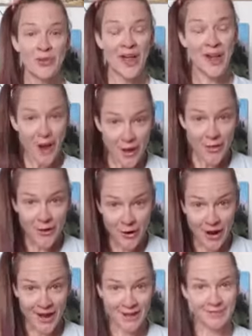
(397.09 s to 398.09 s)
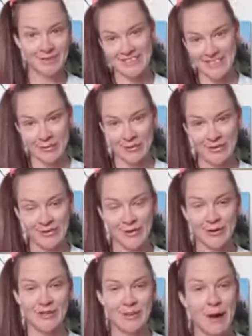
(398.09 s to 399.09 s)
like other animals that we've
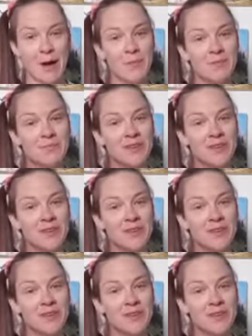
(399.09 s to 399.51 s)
learned about,